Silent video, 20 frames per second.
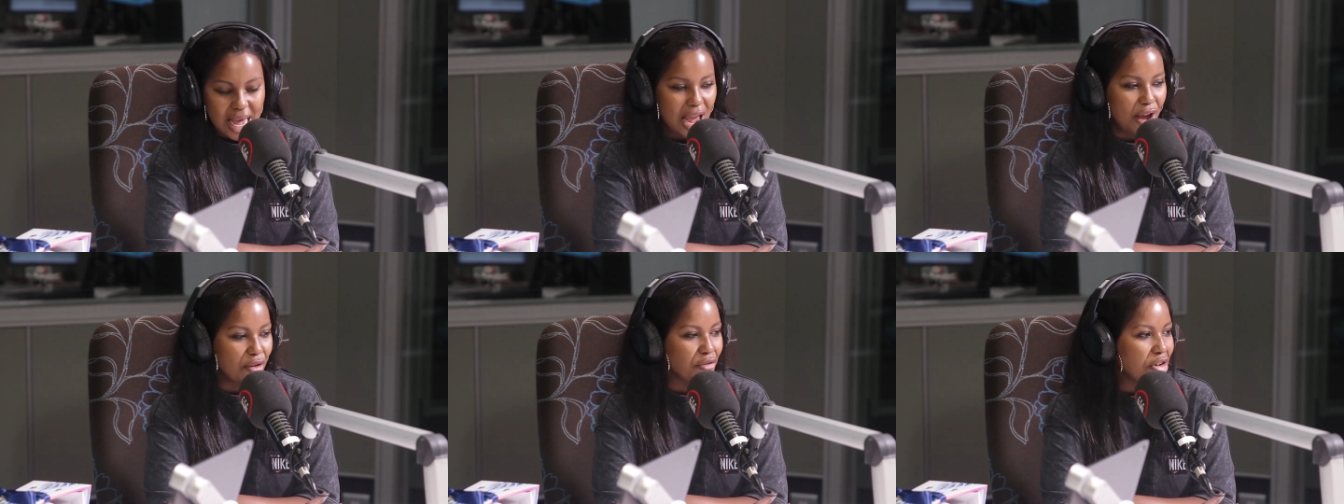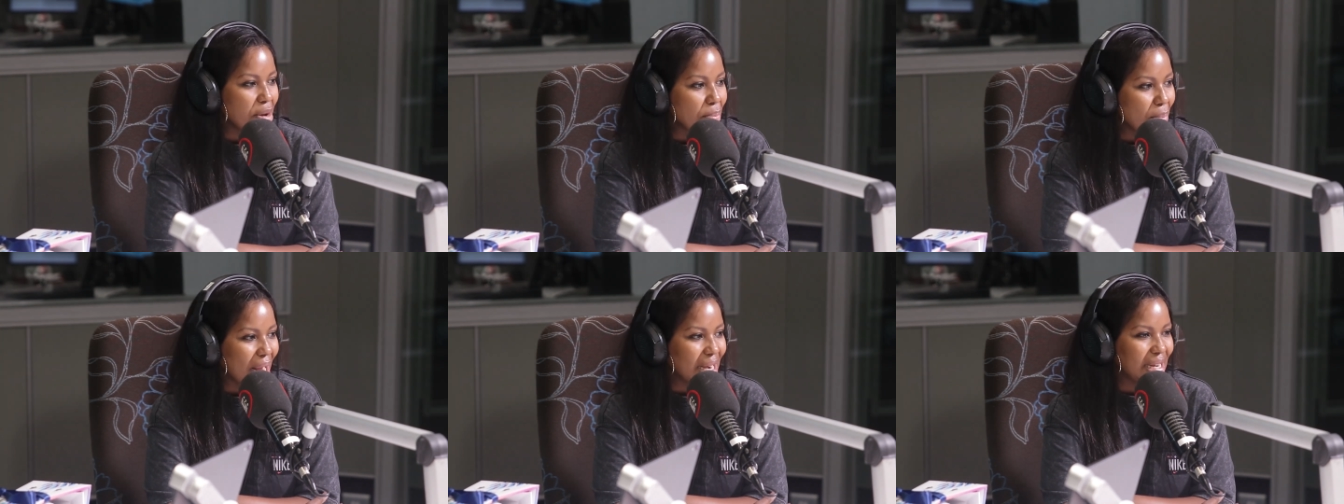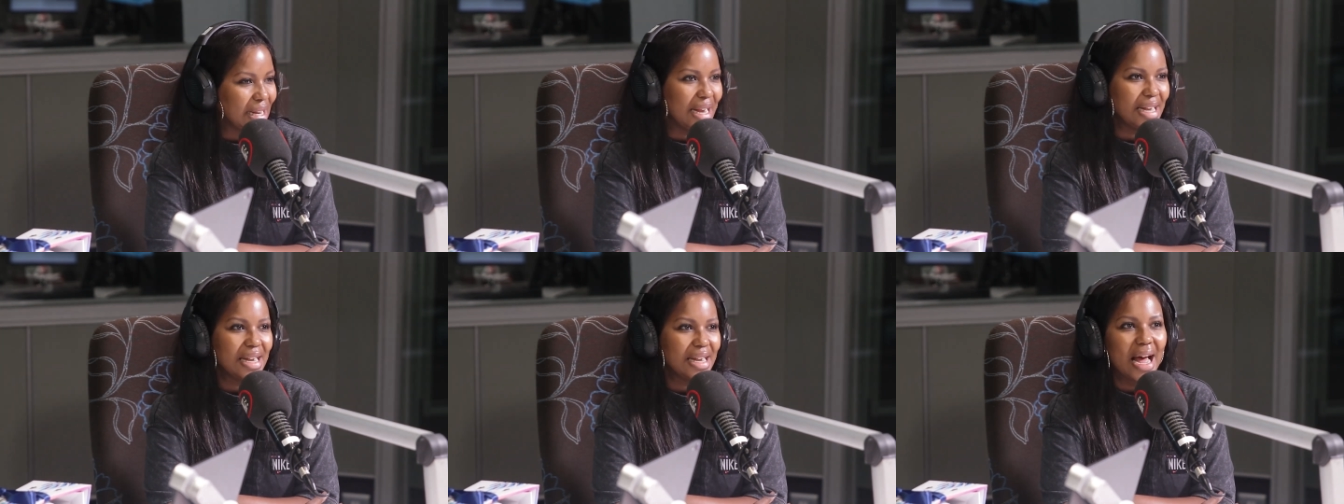Every
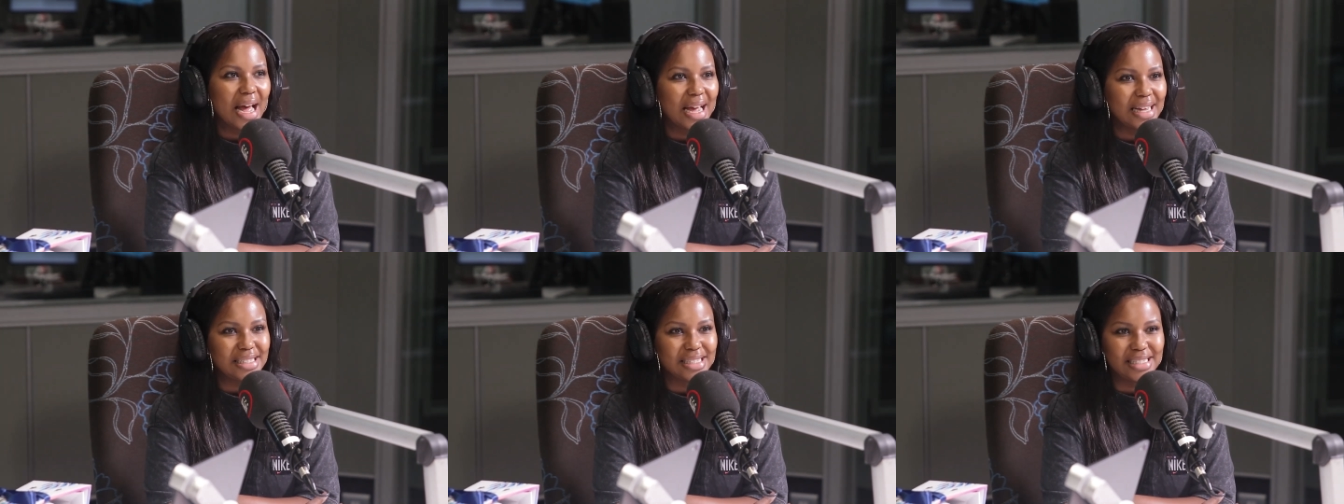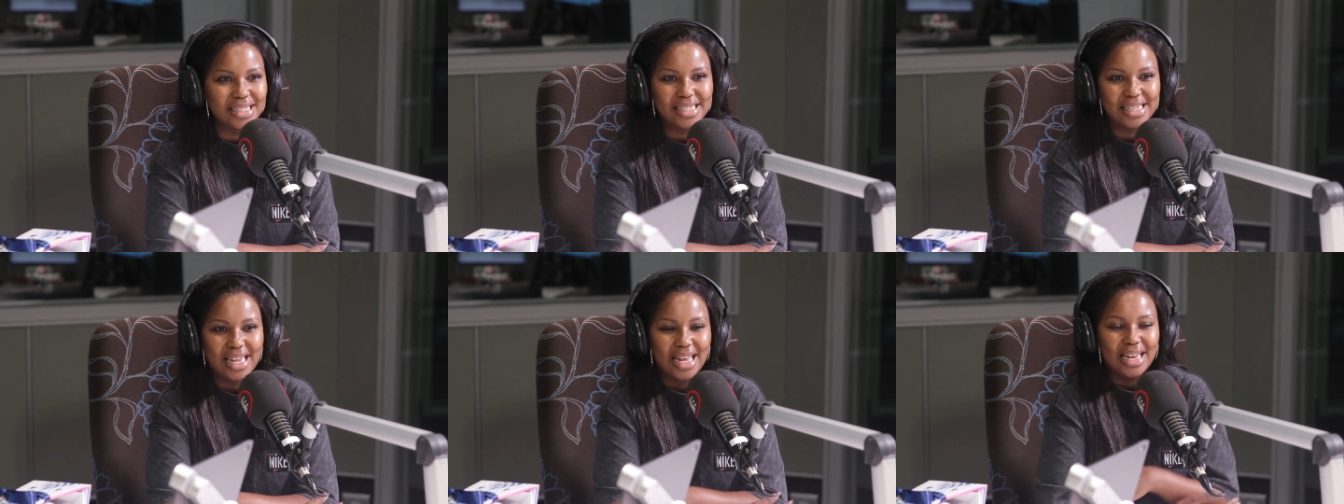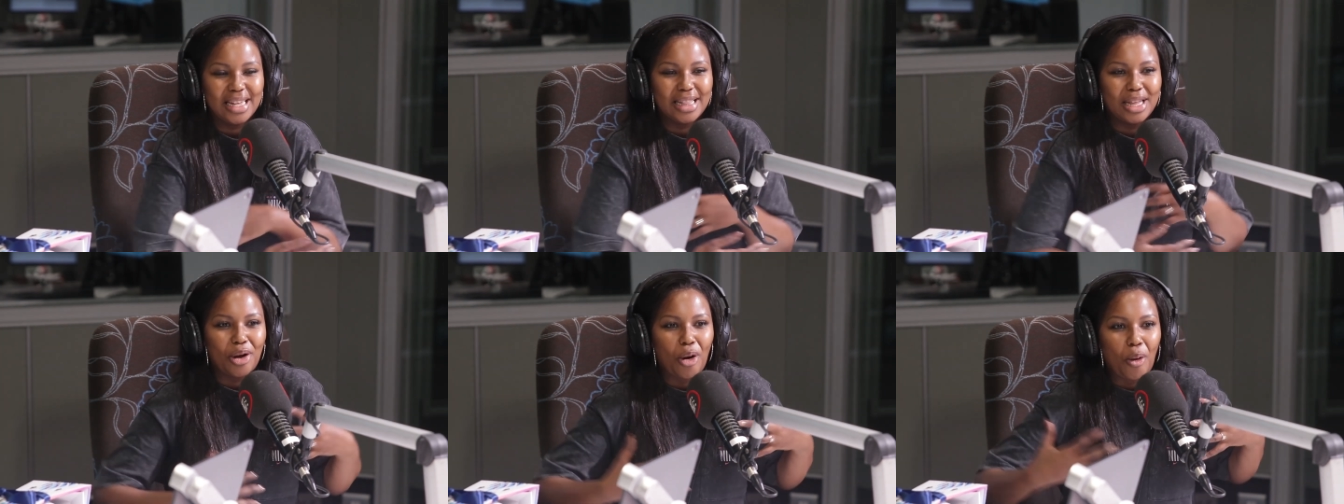Monday night, just
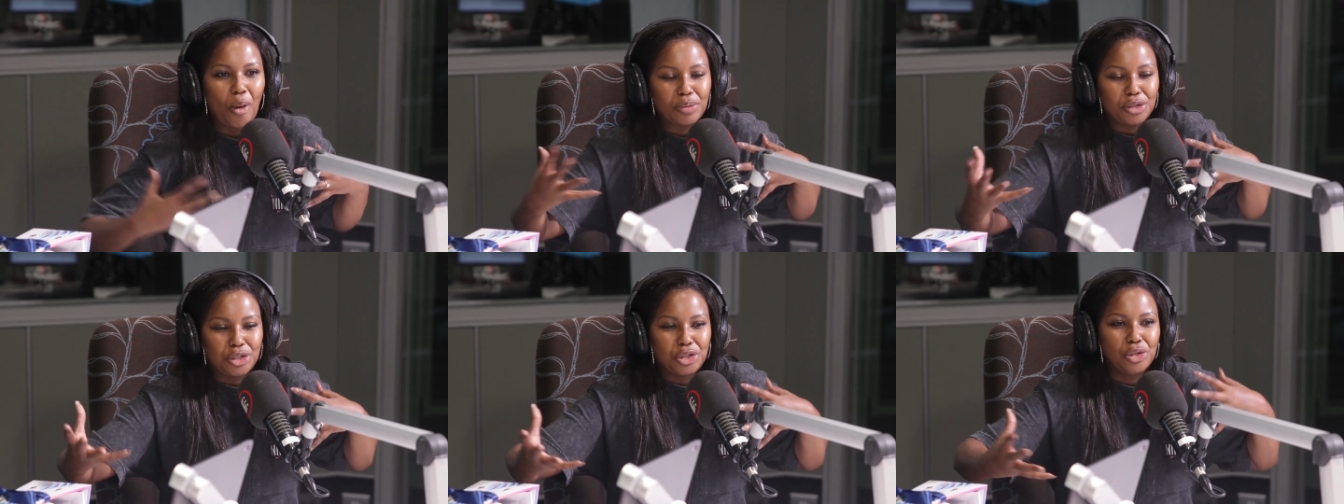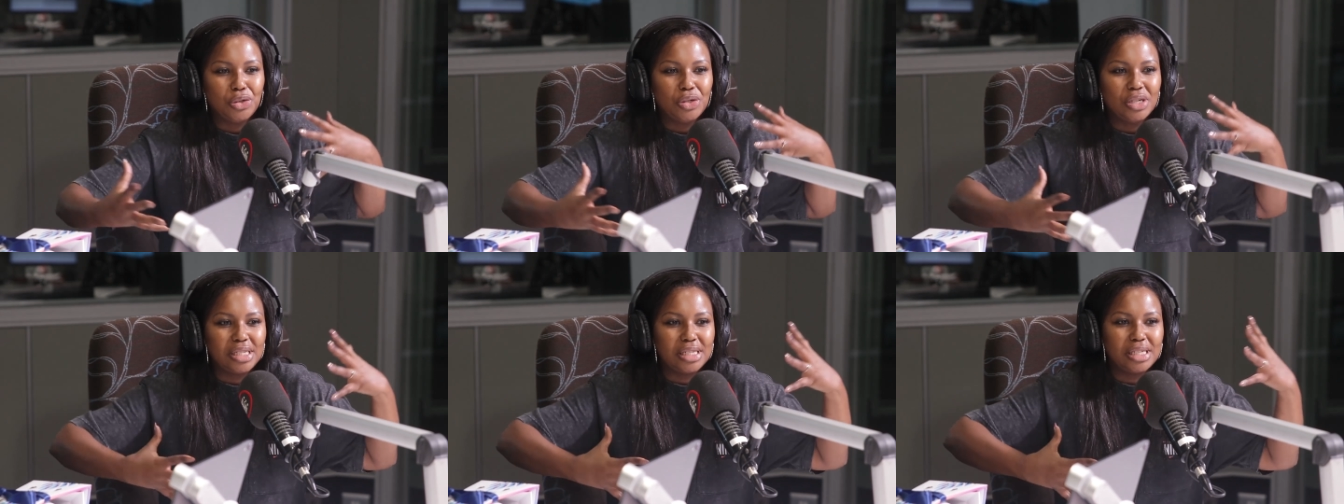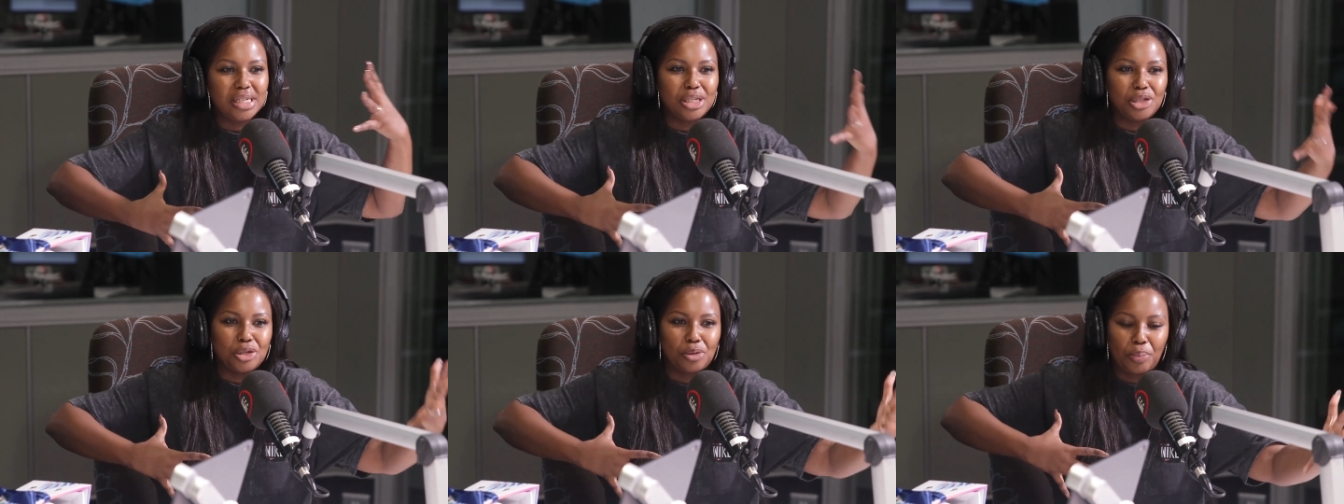getting that
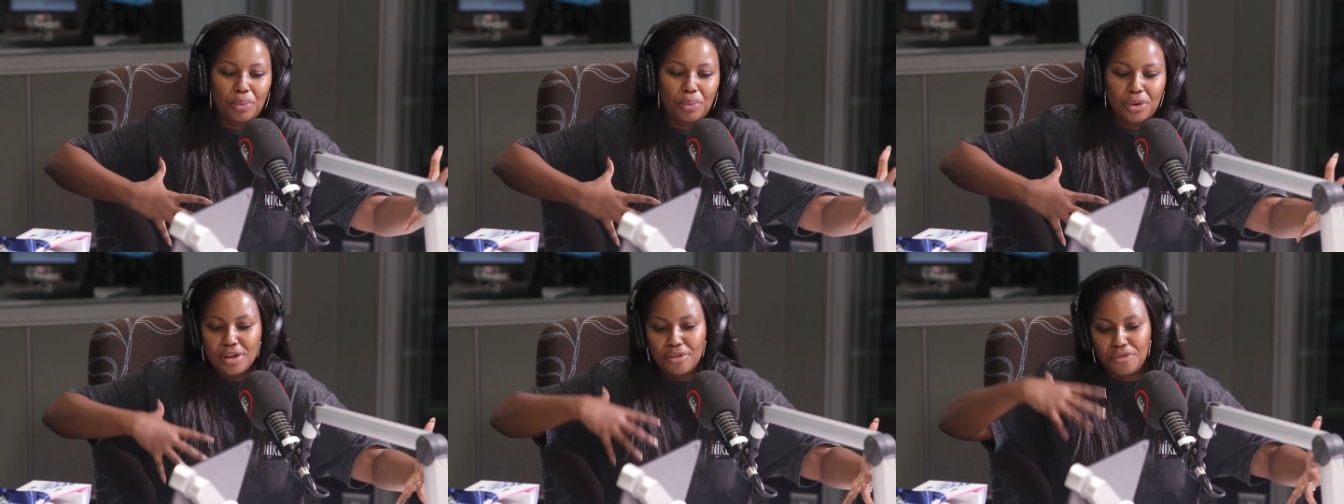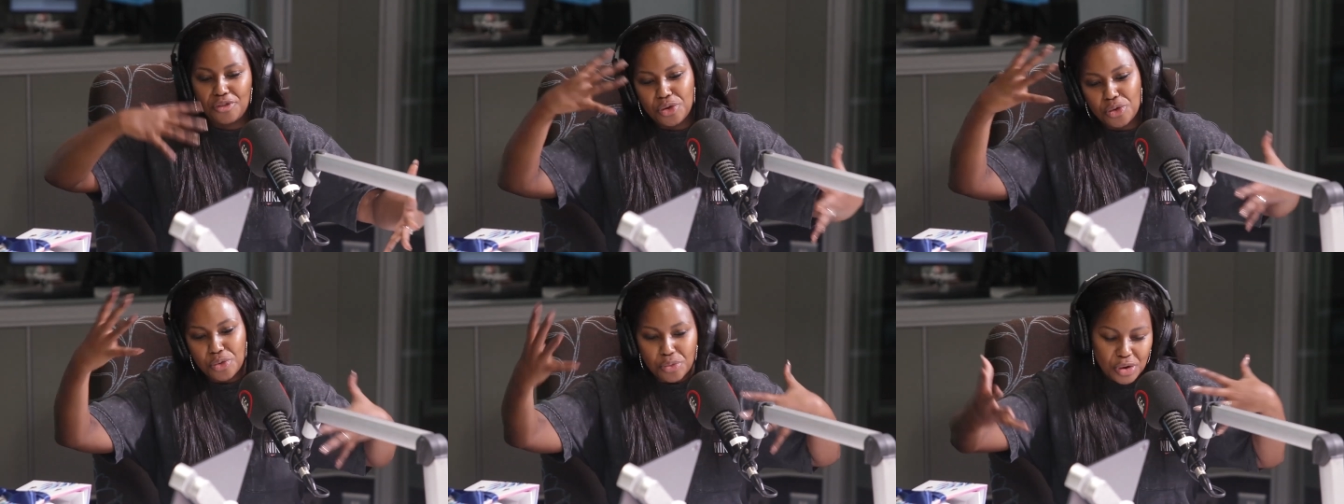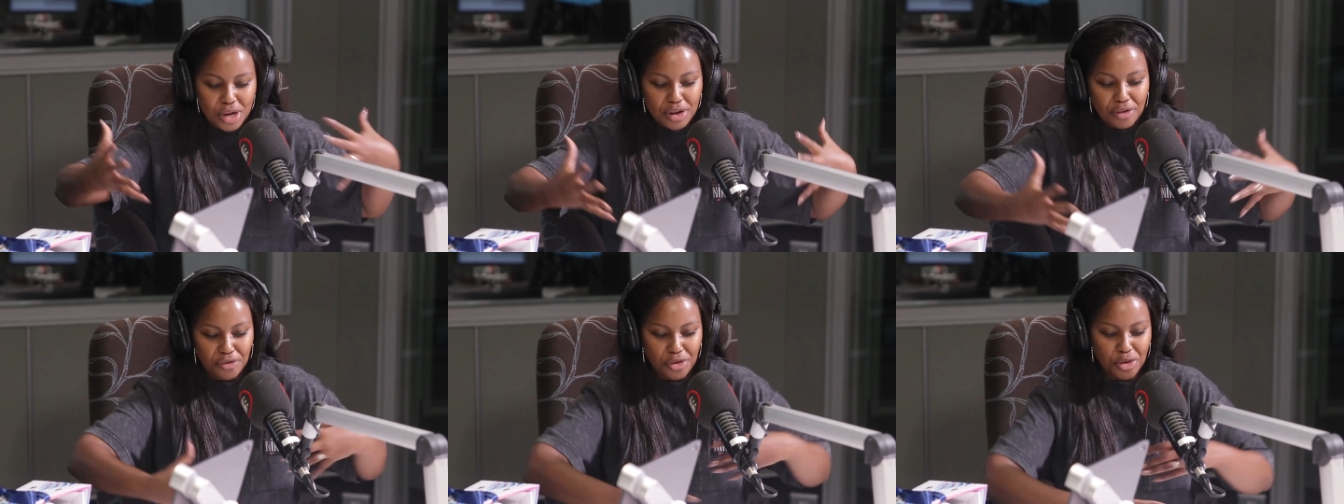opportunity to preview,
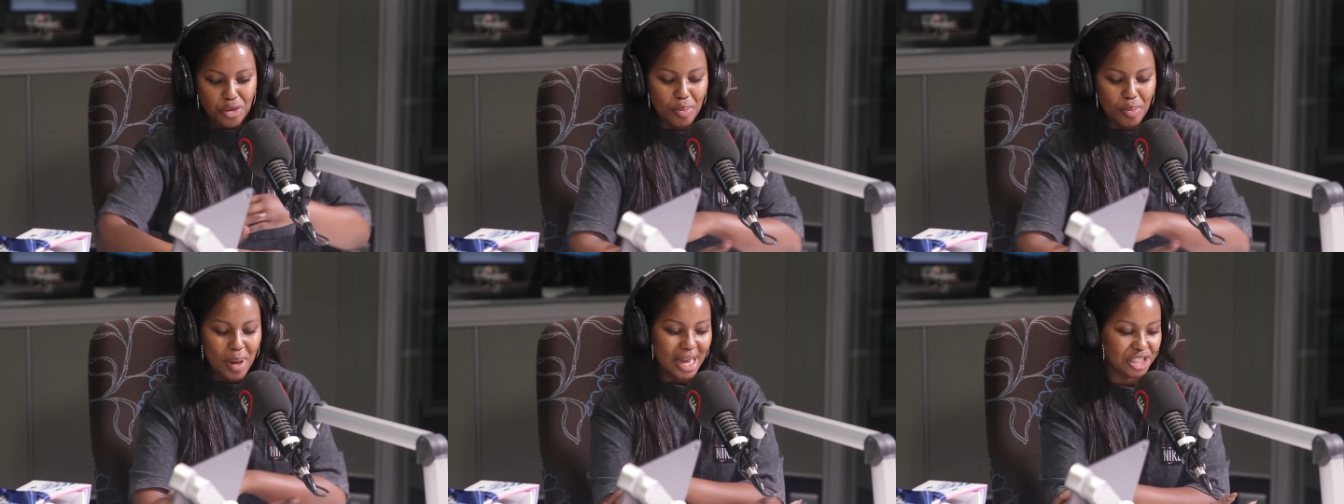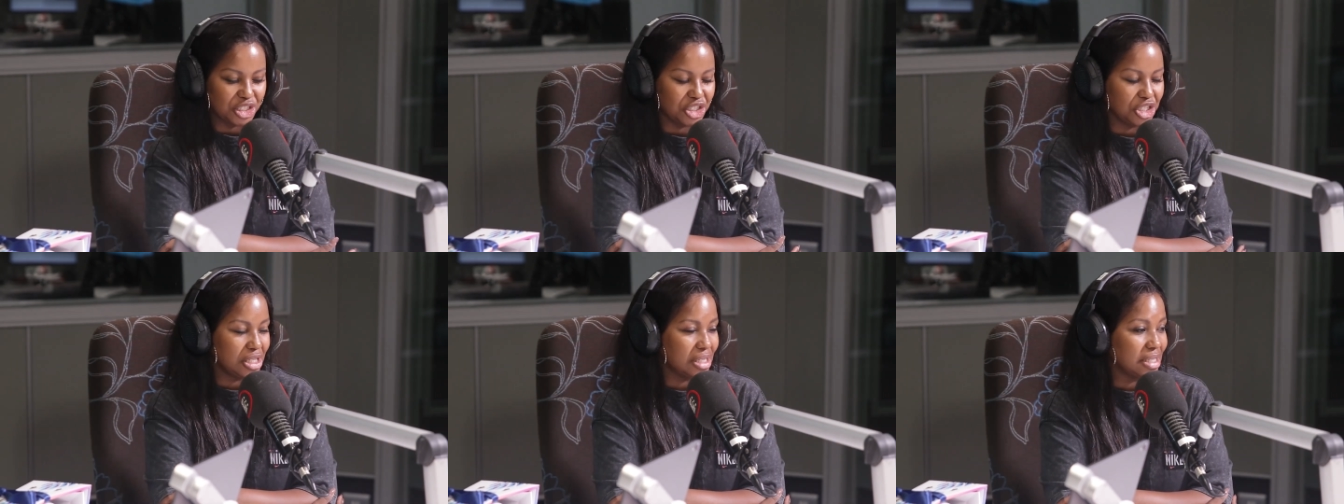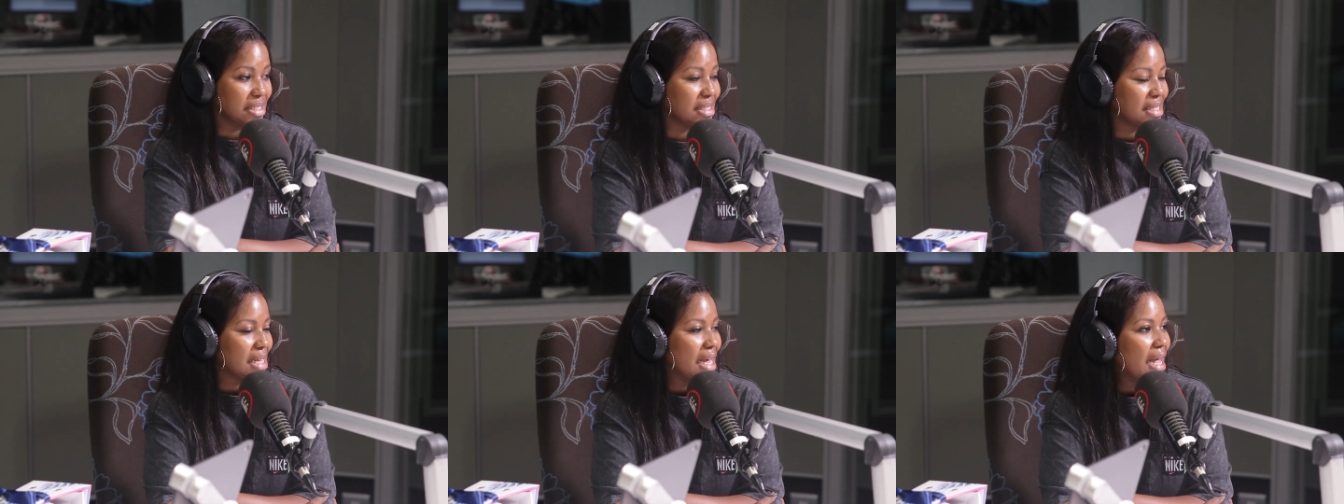review
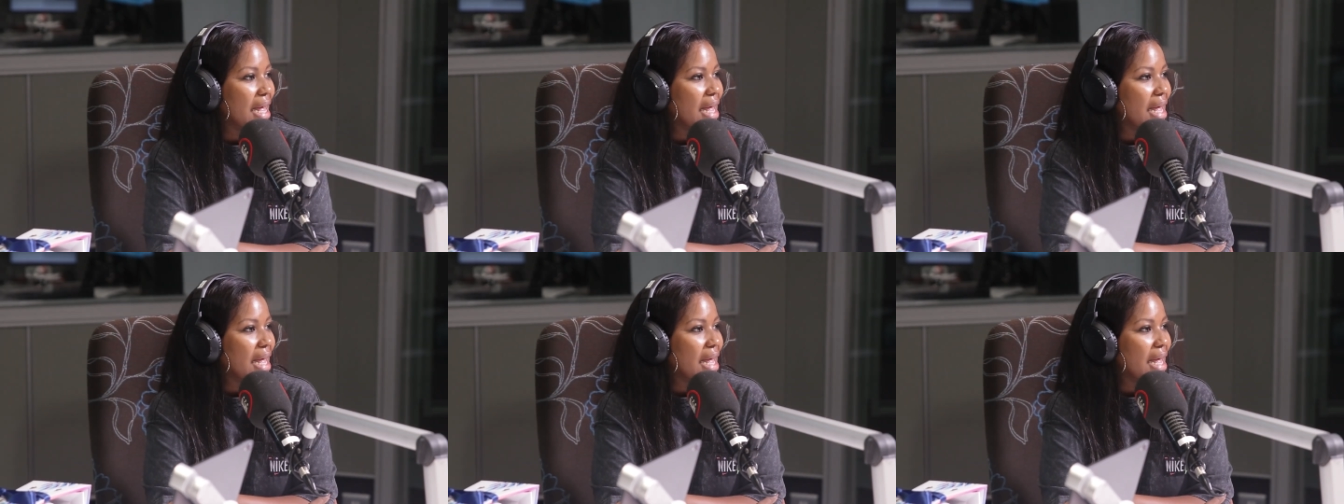matches.